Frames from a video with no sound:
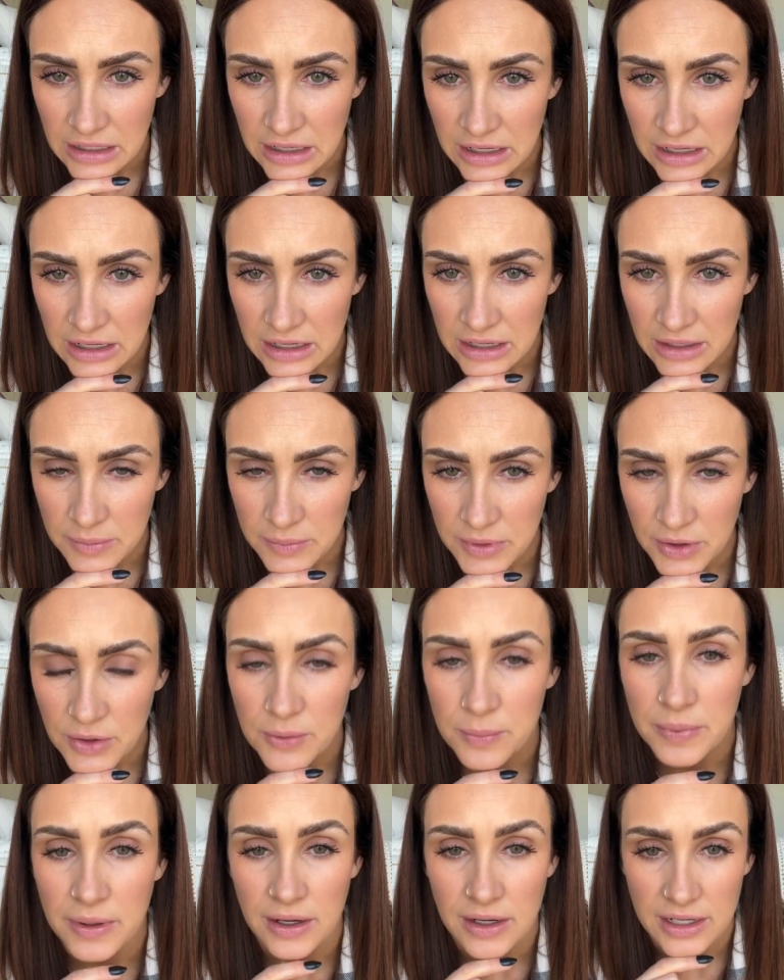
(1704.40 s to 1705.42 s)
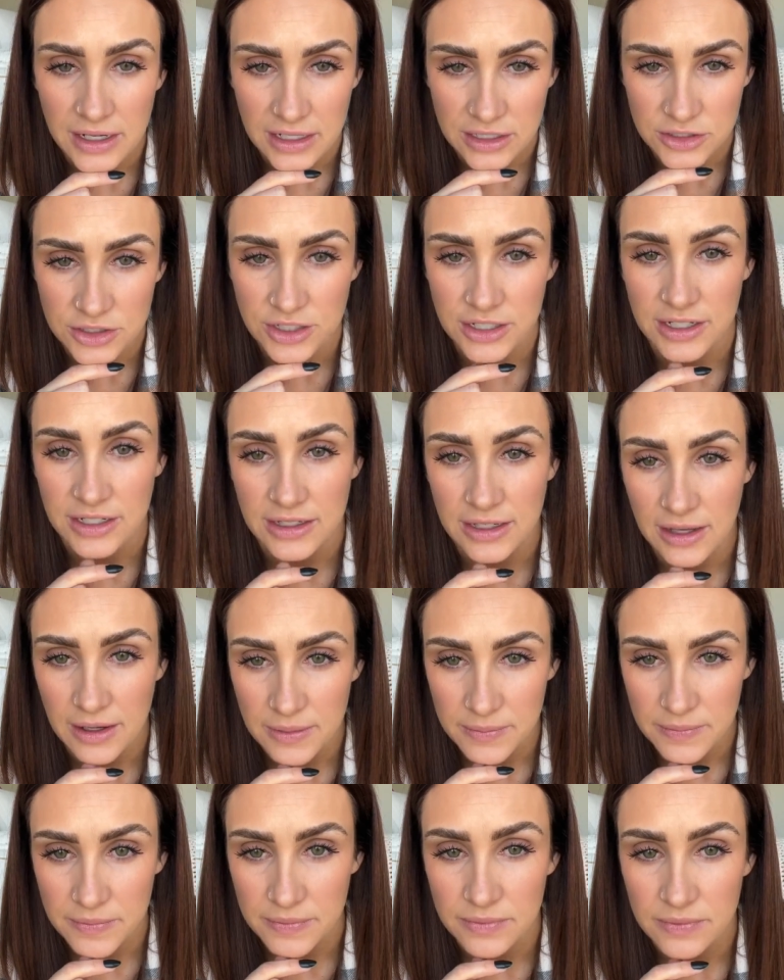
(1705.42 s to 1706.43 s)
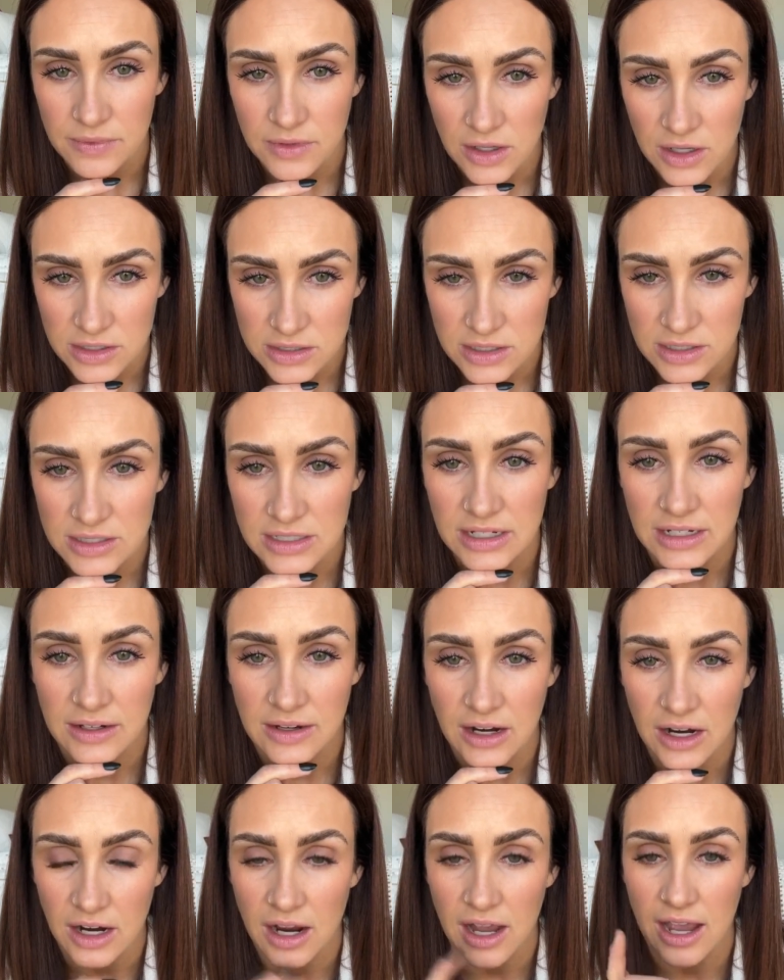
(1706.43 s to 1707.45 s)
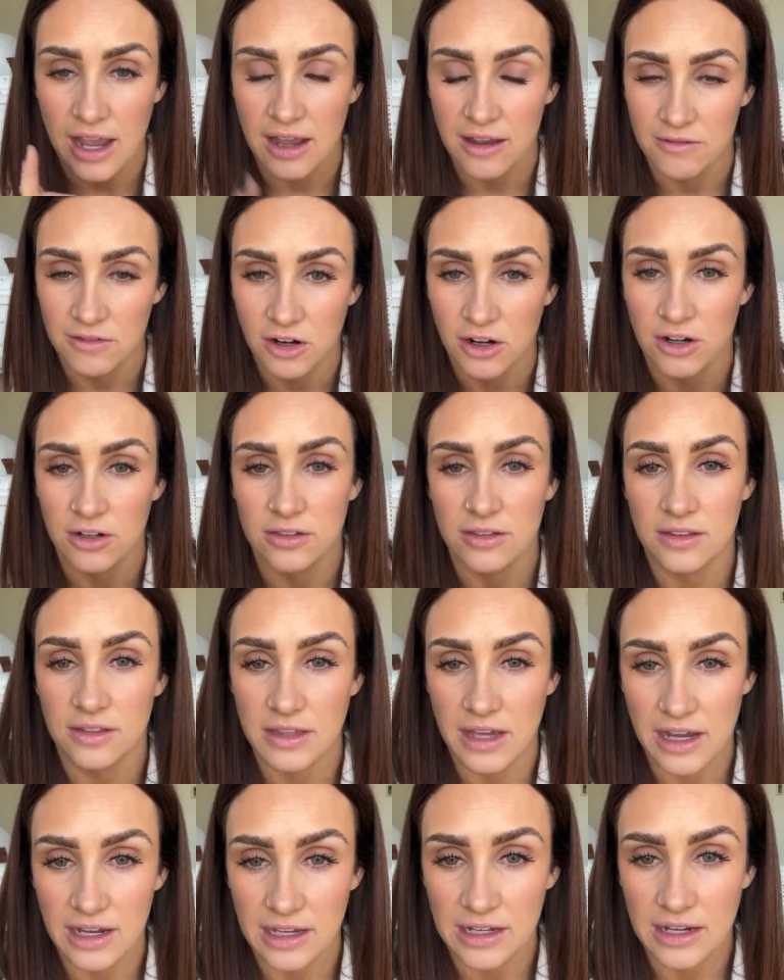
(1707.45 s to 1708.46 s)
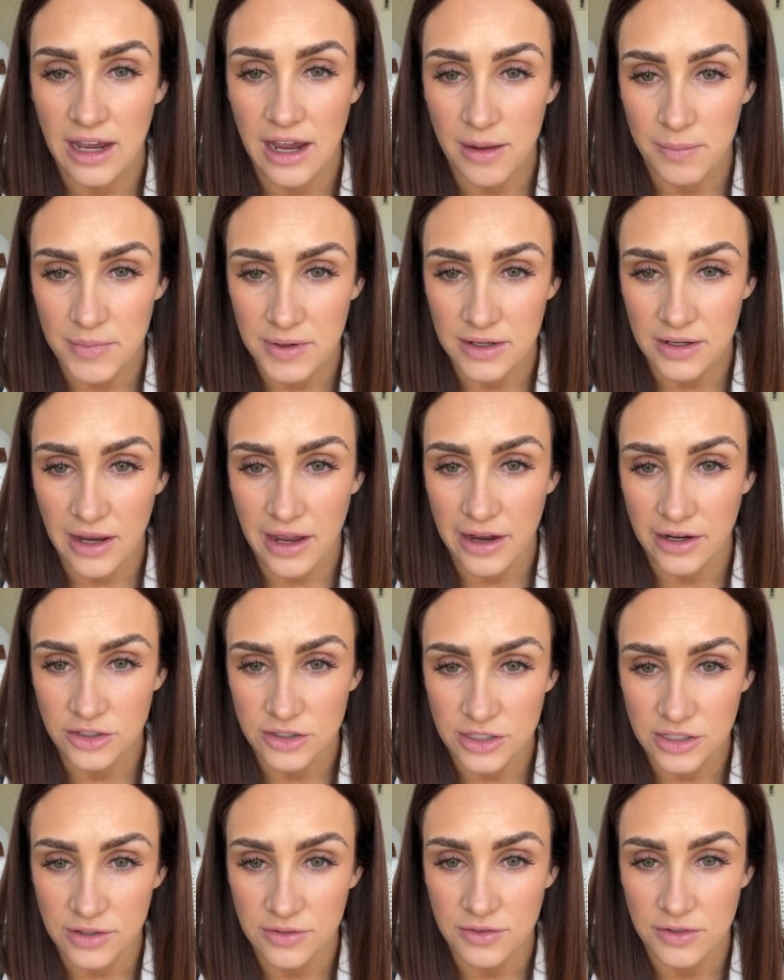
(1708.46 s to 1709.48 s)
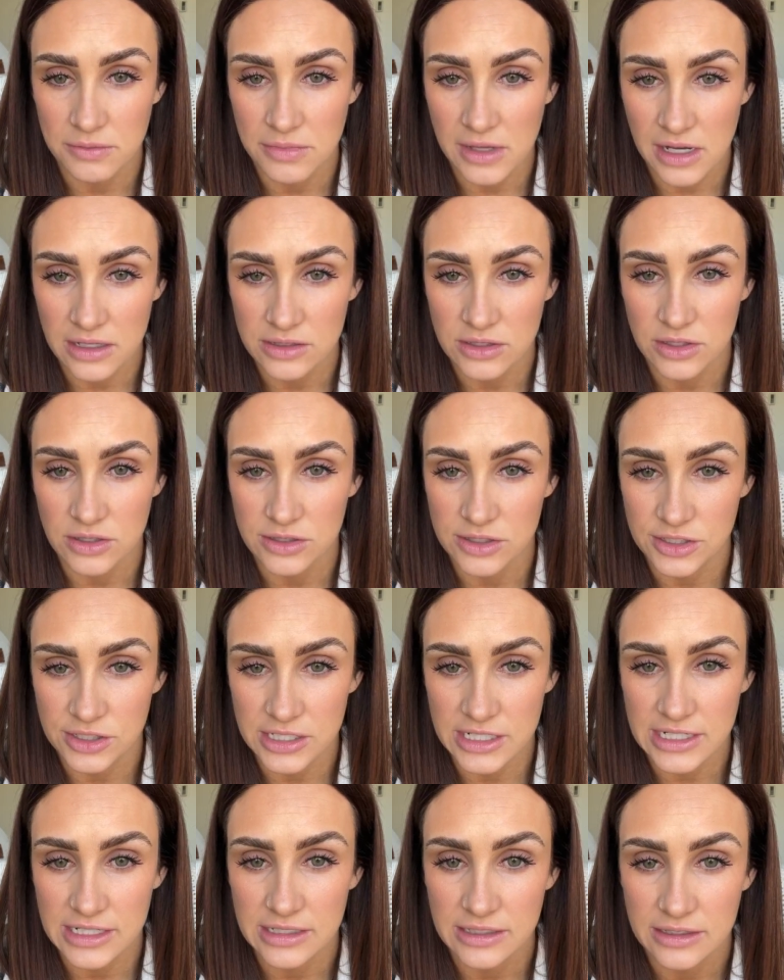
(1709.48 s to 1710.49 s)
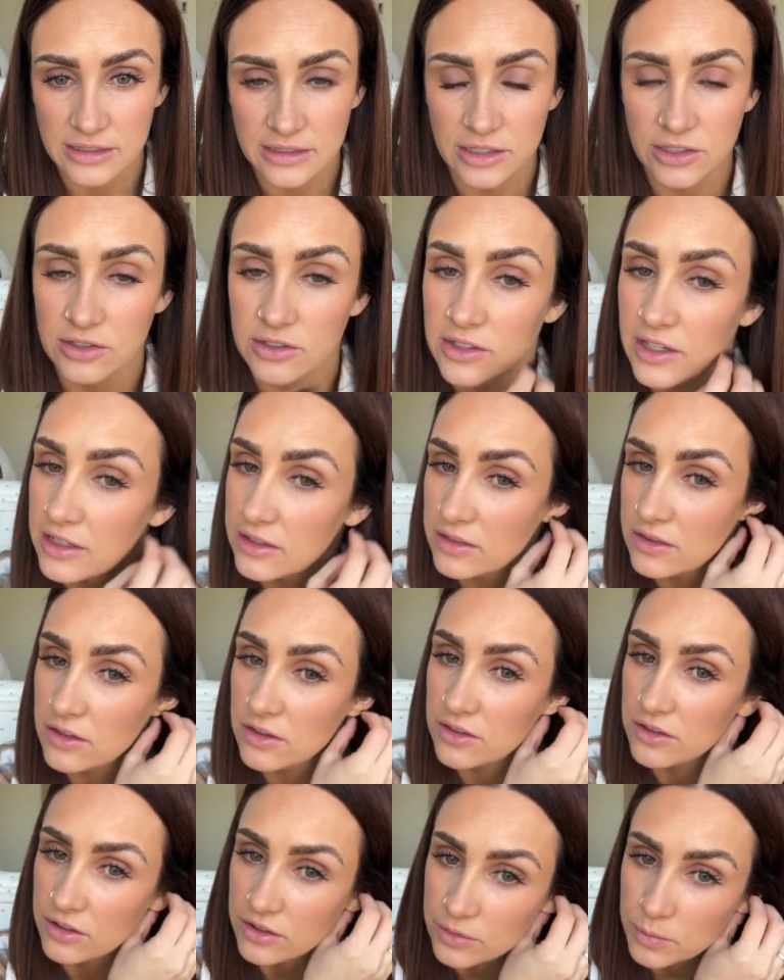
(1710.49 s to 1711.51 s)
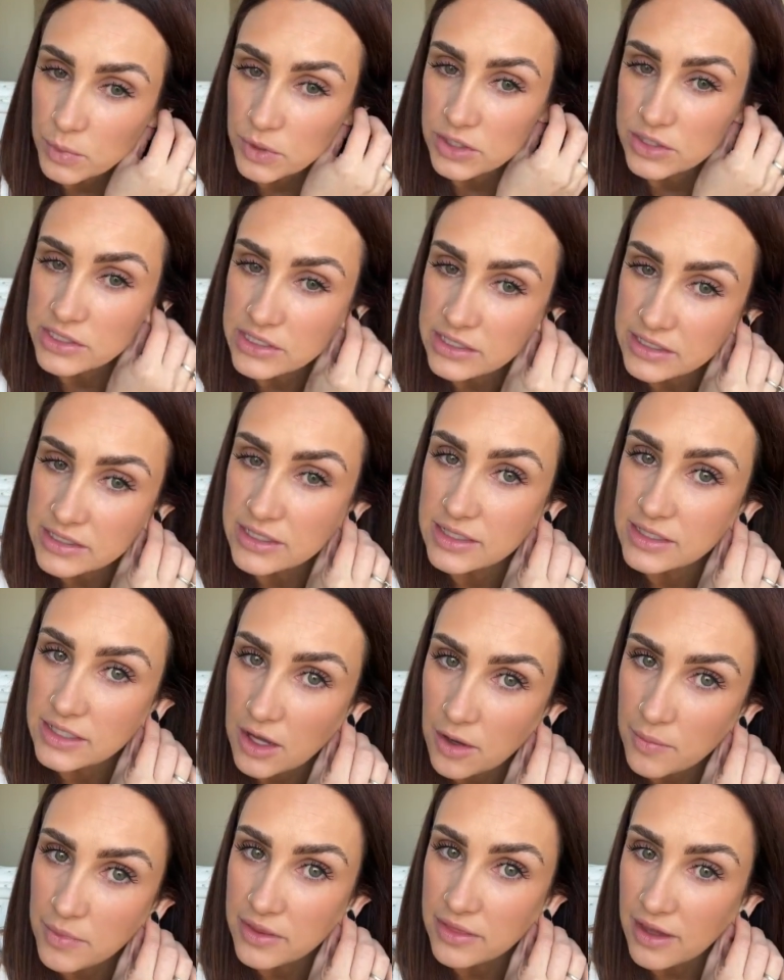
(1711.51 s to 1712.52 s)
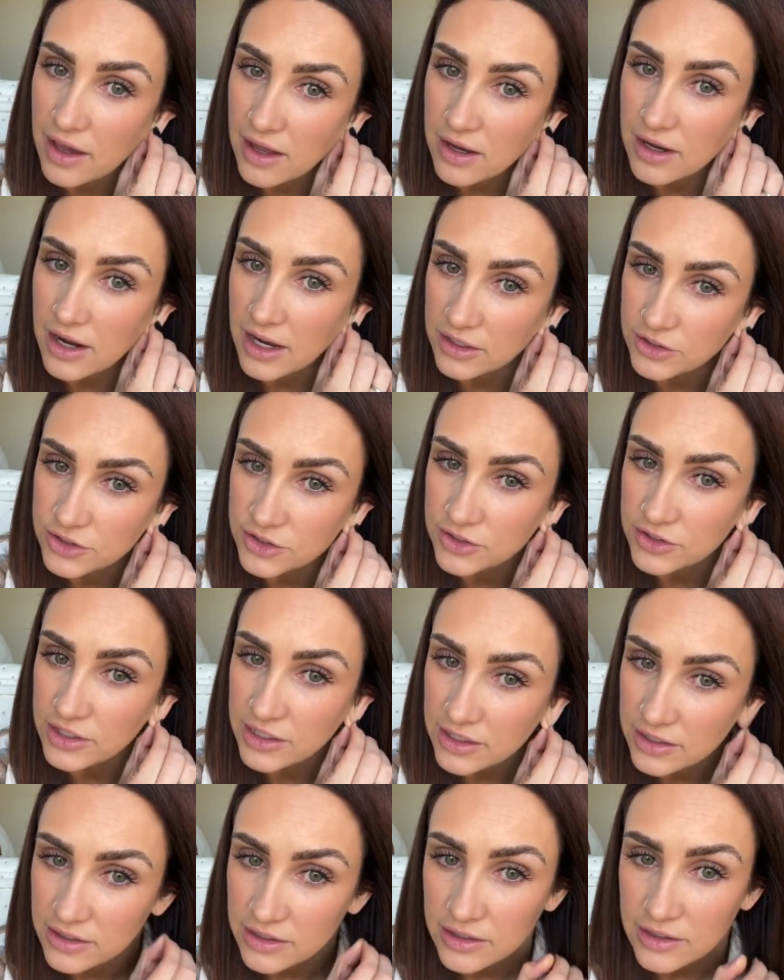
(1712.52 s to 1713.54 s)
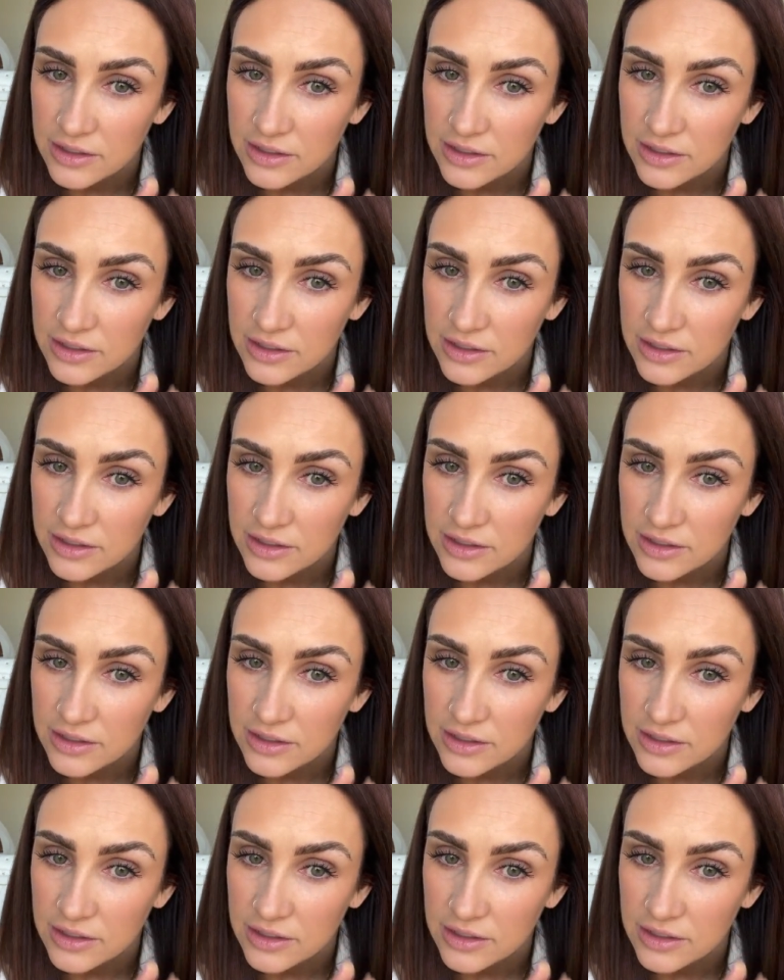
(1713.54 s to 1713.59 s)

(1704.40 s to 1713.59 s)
Um, oh, bariatric. Yep, lost a ton of hair. I have heard that that can happen actually from that surgery. You're like the third person to tell me that actually.